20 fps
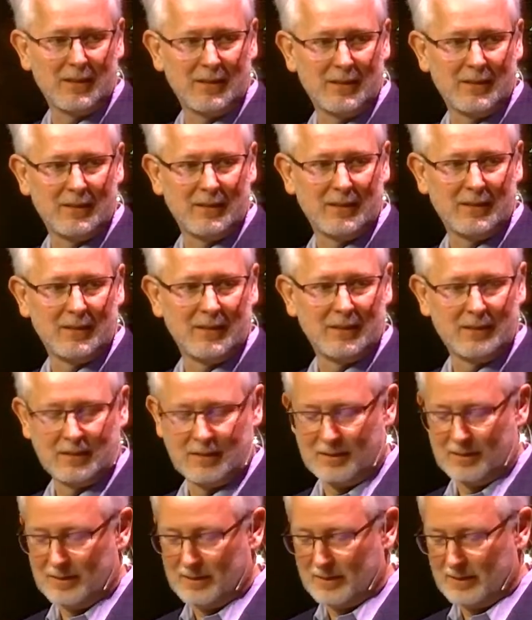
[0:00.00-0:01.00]
I am
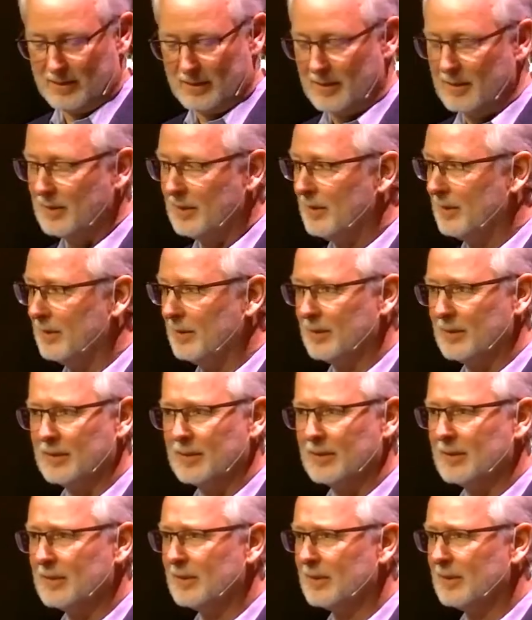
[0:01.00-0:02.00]
competent.
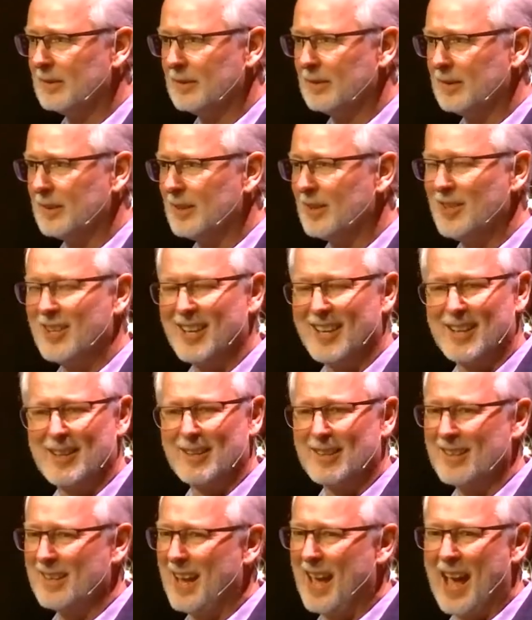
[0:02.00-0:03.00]
You didn't
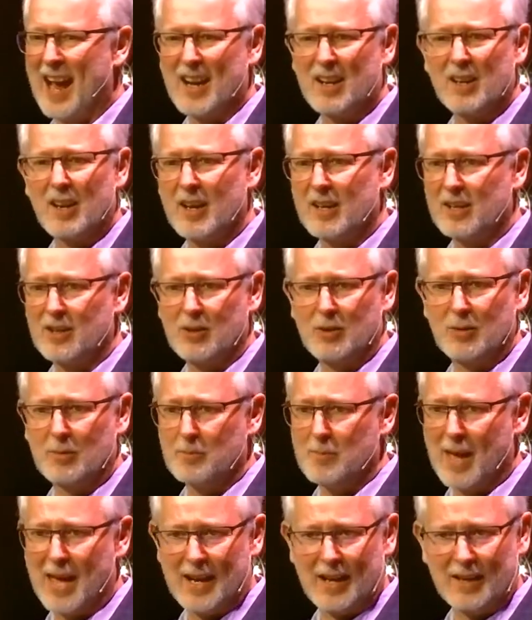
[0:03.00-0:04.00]
act like you
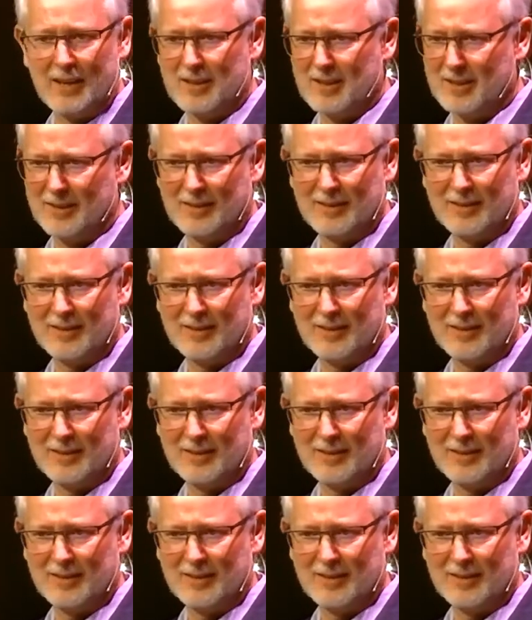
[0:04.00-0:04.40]
meant it.